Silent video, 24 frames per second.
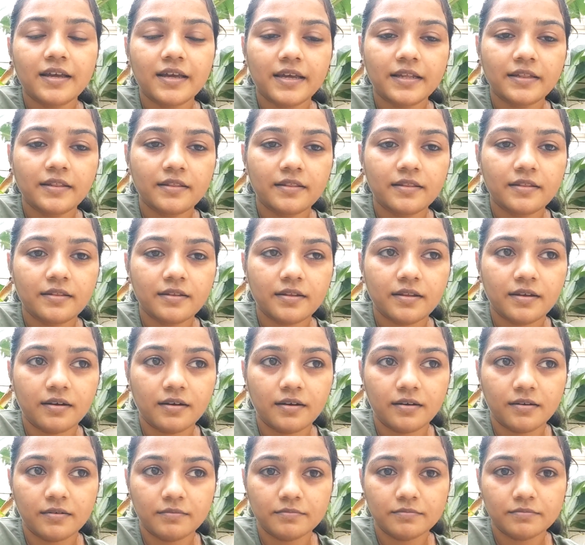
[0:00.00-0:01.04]
in
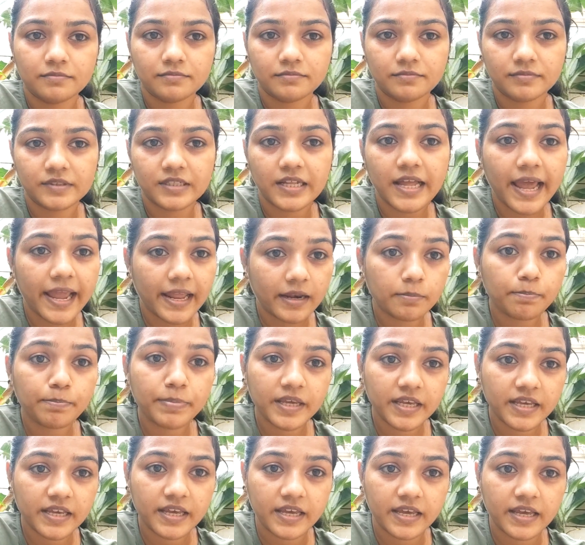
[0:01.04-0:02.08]

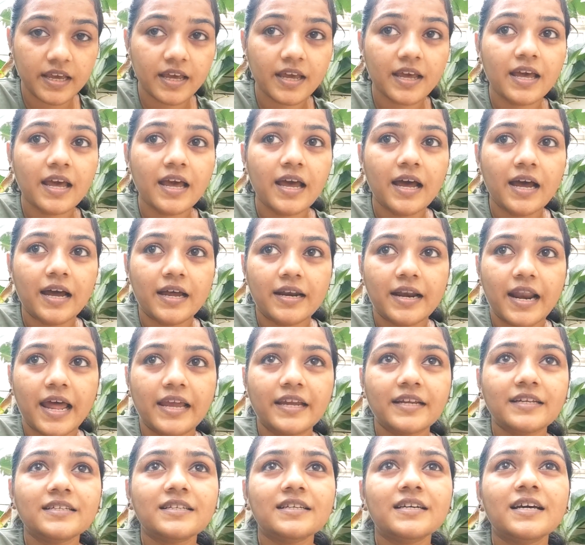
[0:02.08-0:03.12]
NPK,
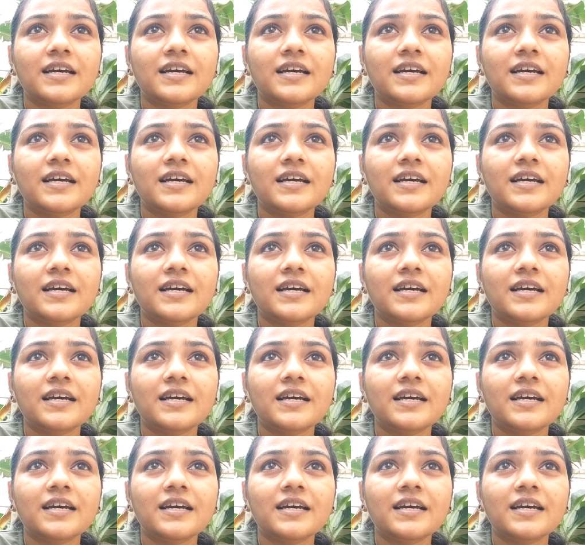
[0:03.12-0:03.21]
right?